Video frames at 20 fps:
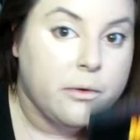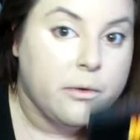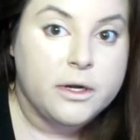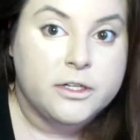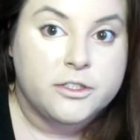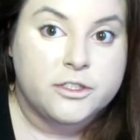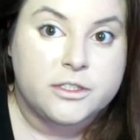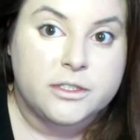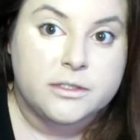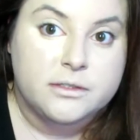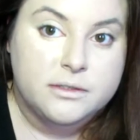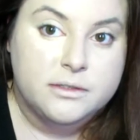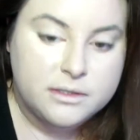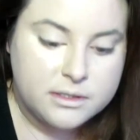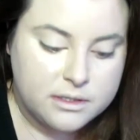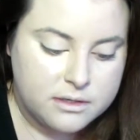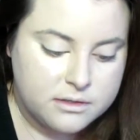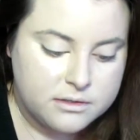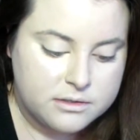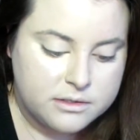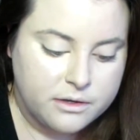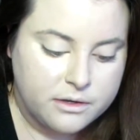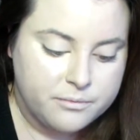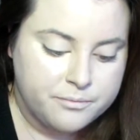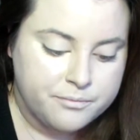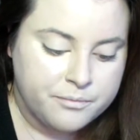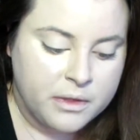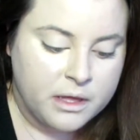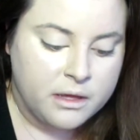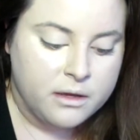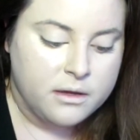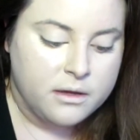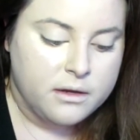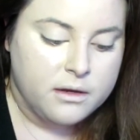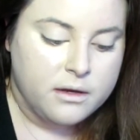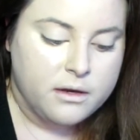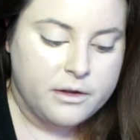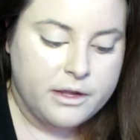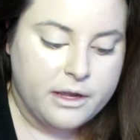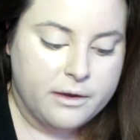questions. So,
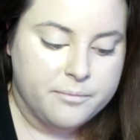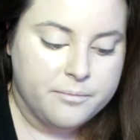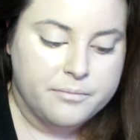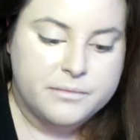oh yeah,